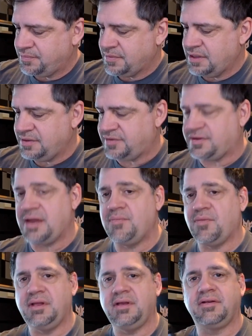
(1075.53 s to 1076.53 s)
in the
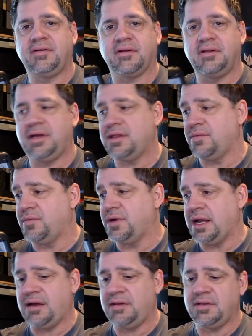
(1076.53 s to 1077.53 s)
same way that you took the other
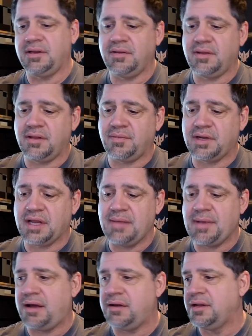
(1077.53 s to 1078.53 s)
one out. The other one
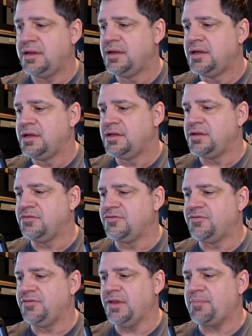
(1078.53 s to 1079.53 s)
came out. You
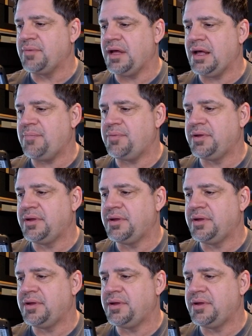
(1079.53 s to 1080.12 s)
flip up